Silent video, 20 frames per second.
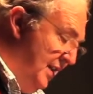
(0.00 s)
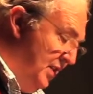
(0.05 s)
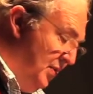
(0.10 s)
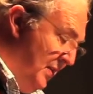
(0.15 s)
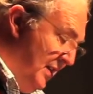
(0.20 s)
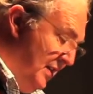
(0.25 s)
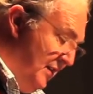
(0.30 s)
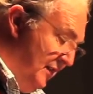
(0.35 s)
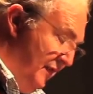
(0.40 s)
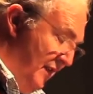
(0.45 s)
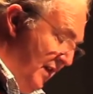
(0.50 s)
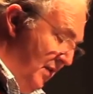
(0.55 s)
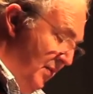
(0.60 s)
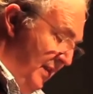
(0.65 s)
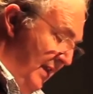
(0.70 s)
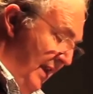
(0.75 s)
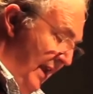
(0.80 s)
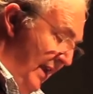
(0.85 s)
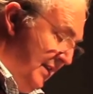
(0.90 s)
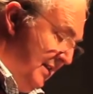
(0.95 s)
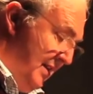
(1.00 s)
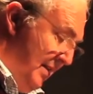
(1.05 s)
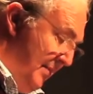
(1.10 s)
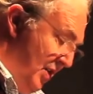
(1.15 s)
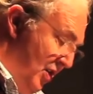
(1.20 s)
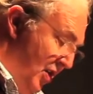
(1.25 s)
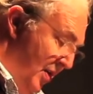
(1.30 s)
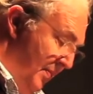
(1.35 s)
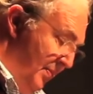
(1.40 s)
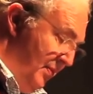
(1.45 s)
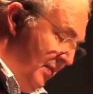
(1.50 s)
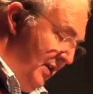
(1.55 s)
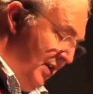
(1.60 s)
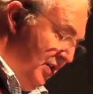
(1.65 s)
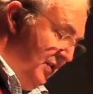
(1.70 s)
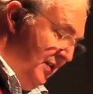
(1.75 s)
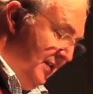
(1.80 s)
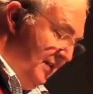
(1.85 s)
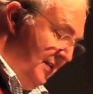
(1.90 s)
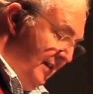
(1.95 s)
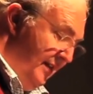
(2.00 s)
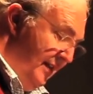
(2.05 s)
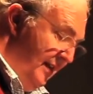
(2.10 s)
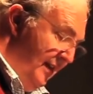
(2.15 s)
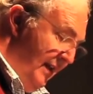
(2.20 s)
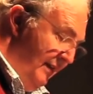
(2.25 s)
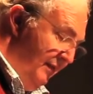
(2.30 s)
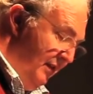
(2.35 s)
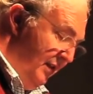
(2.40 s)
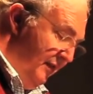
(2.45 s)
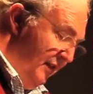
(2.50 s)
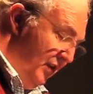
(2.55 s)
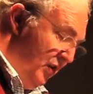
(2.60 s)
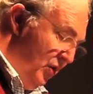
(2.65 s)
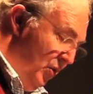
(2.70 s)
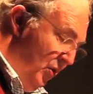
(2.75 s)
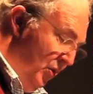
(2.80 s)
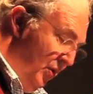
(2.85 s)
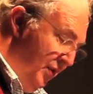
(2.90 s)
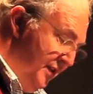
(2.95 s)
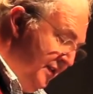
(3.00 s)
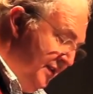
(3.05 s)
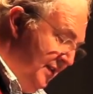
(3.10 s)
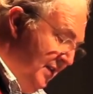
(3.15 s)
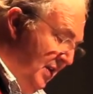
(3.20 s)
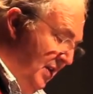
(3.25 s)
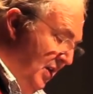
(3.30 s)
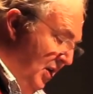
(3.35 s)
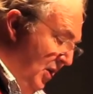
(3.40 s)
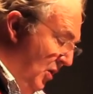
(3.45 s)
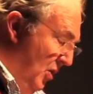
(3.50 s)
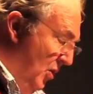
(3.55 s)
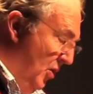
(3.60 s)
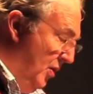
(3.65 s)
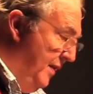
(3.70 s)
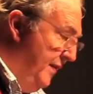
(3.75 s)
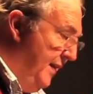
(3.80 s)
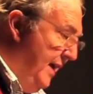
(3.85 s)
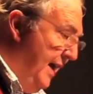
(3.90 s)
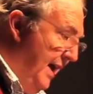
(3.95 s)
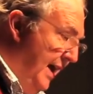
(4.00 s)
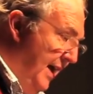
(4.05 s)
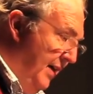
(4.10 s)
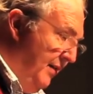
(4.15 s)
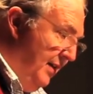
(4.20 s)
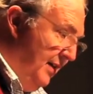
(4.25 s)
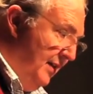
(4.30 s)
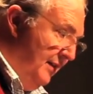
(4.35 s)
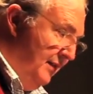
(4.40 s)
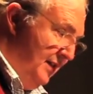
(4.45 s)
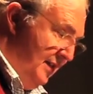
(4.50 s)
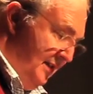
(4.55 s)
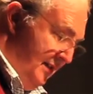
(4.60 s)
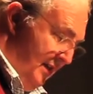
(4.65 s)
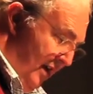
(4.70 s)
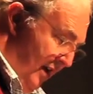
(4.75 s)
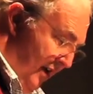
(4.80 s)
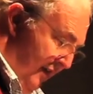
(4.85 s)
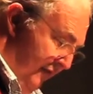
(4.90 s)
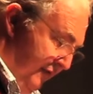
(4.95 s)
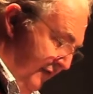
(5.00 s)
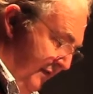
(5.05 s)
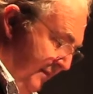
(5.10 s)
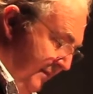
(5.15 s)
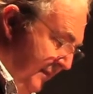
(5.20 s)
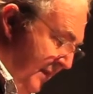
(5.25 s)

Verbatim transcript: to interfere with the academic operations at the level of the course or in the hiring of staff.